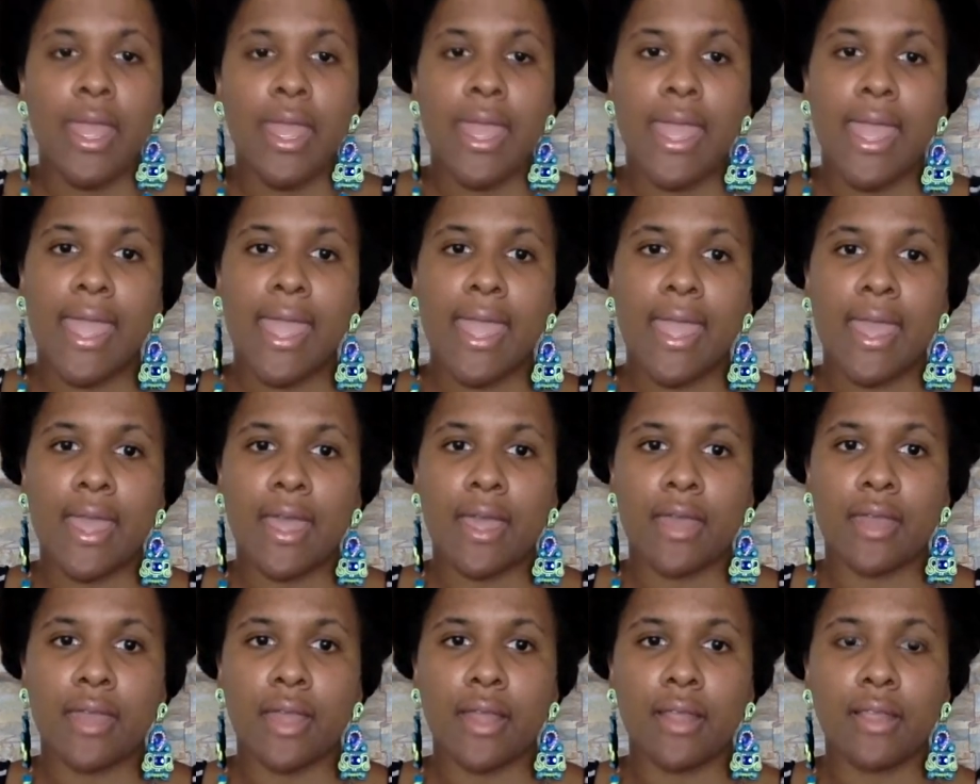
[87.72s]

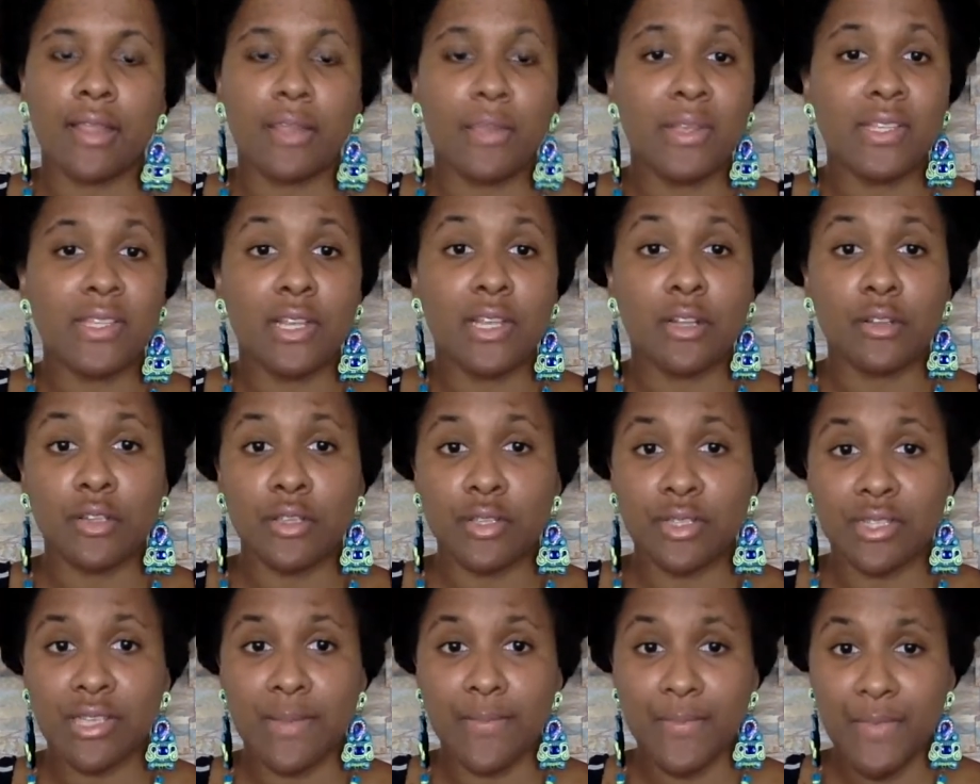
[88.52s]
And let me tell you
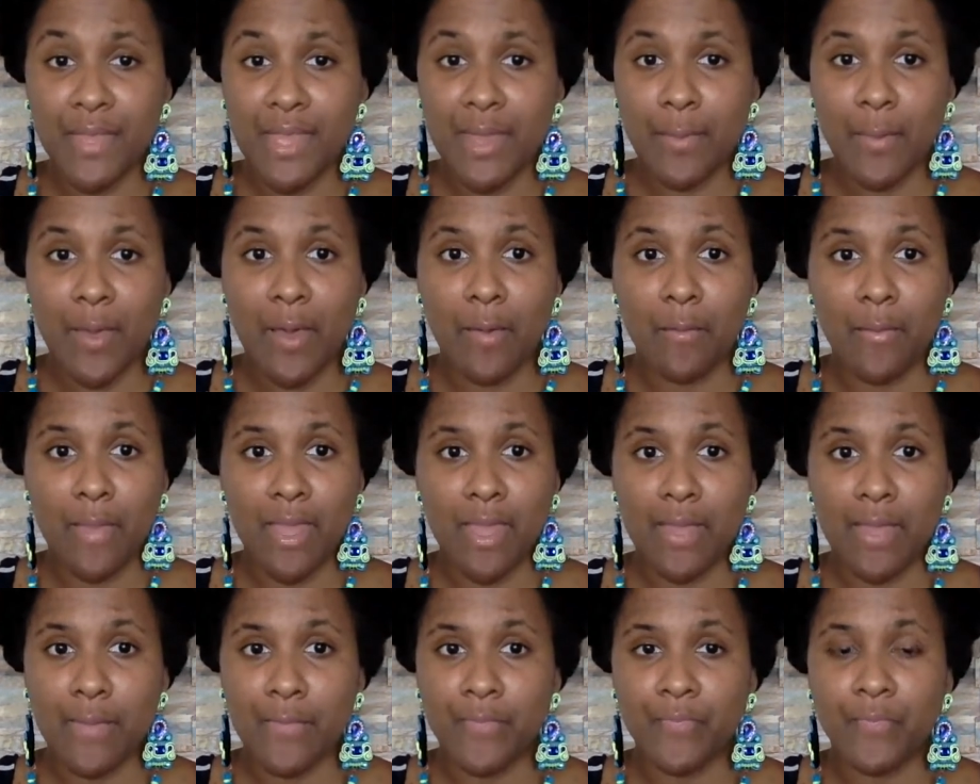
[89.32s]
something about me.
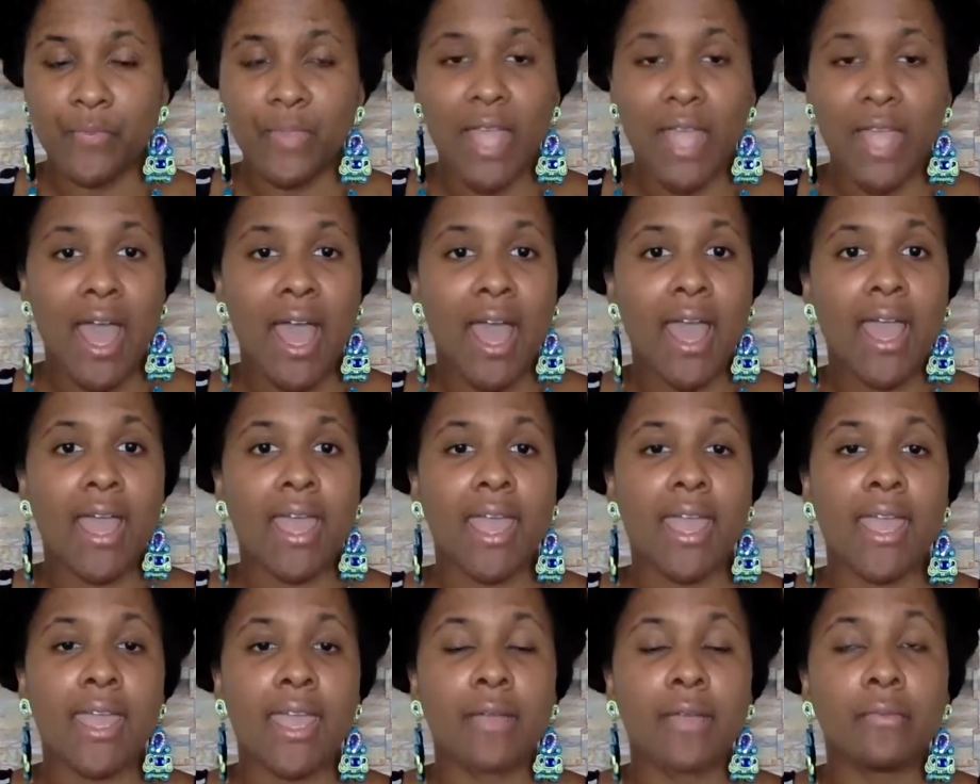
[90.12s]

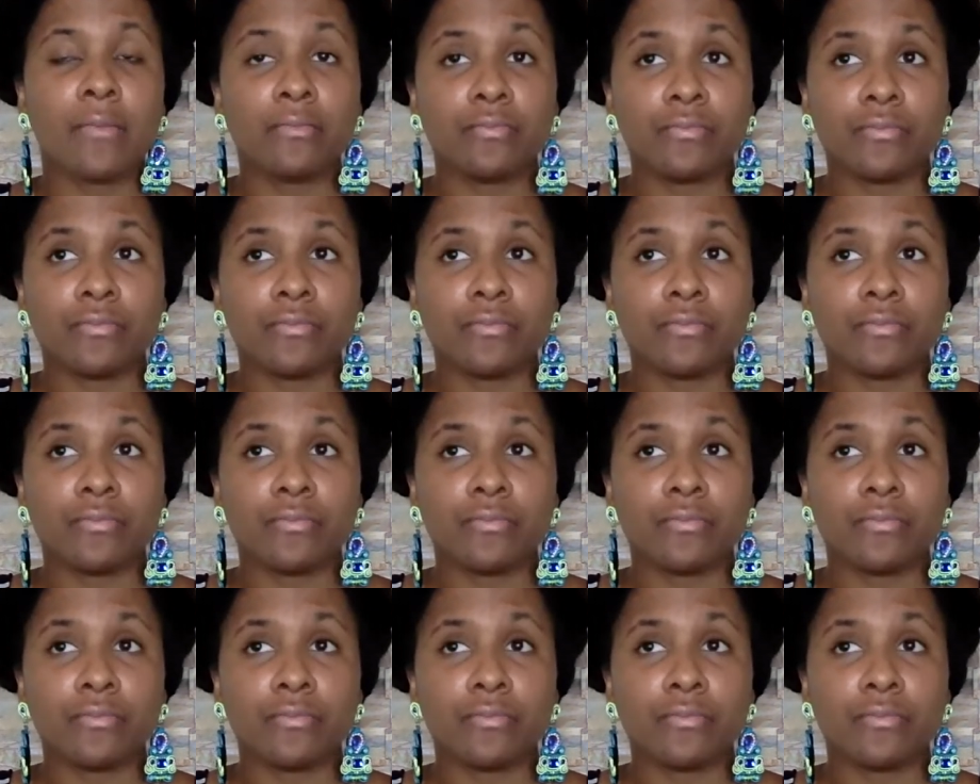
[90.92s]
I